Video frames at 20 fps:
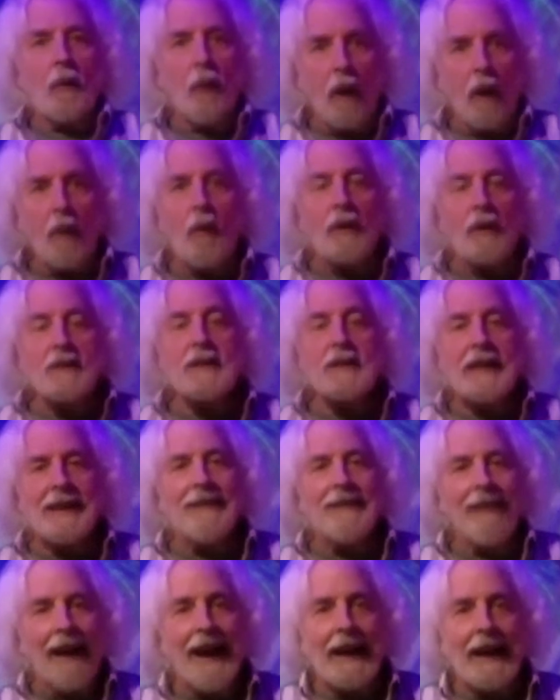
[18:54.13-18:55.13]
what was he
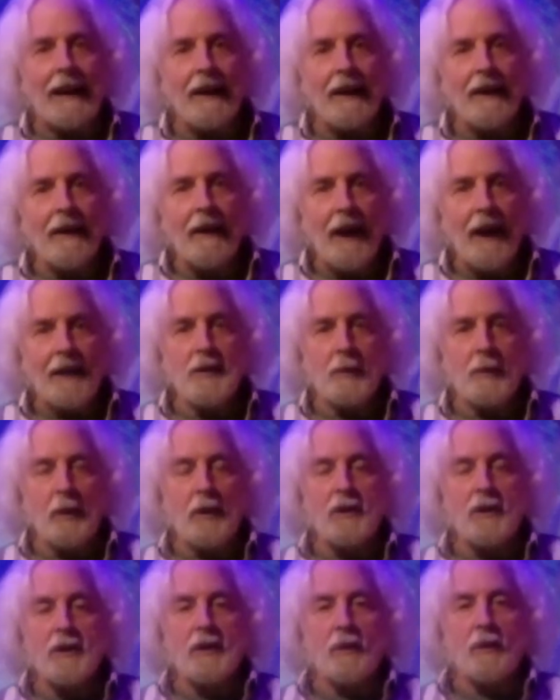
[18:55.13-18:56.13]
like as a
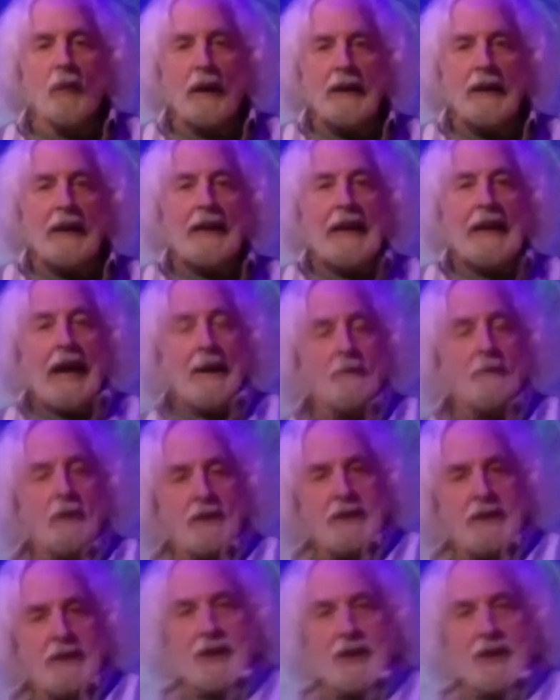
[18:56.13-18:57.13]
person when he came to teach